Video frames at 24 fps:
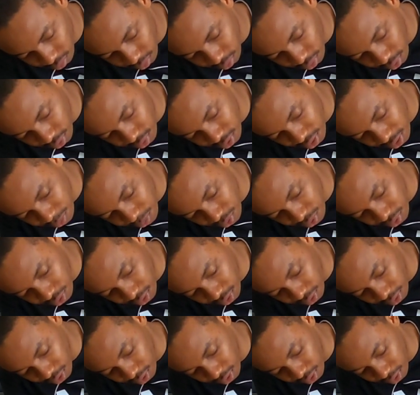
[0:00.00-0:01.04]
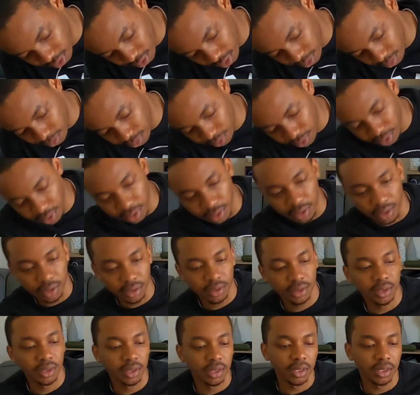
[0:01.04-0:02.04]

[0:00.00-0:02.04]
This seems to click in pretty good.